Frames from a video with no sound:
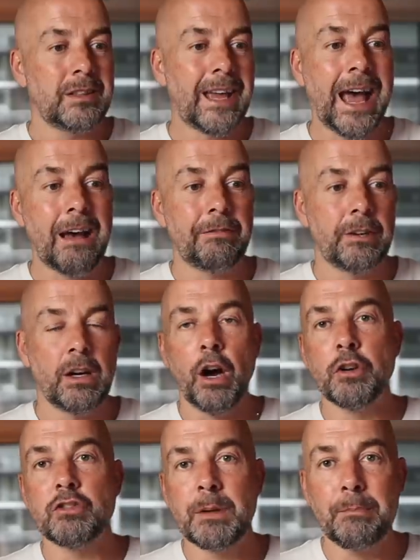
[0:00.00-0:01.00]
you'd have
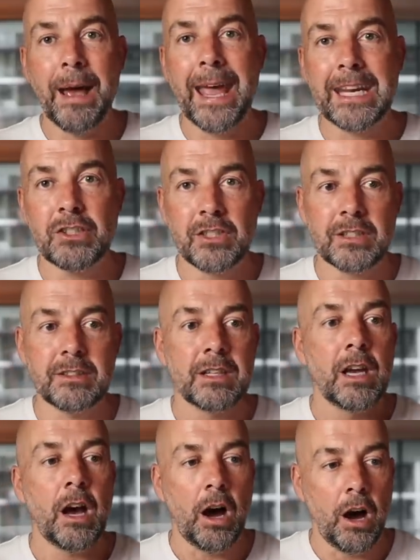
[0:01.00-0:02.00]
100 pages
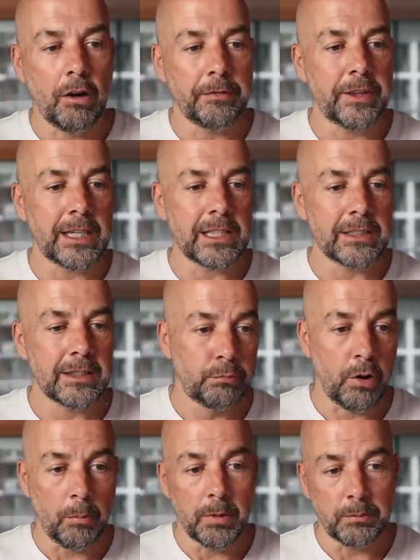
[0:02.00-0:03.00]
of these
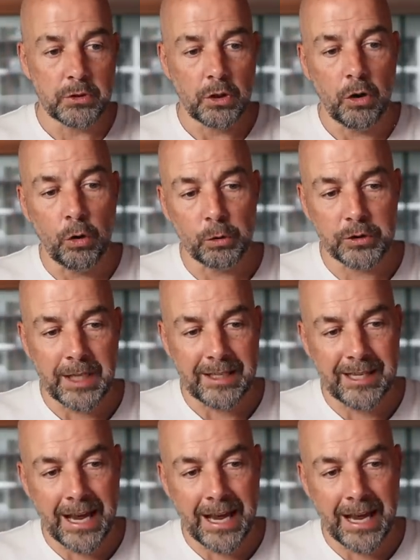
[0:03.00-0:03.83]
problems all set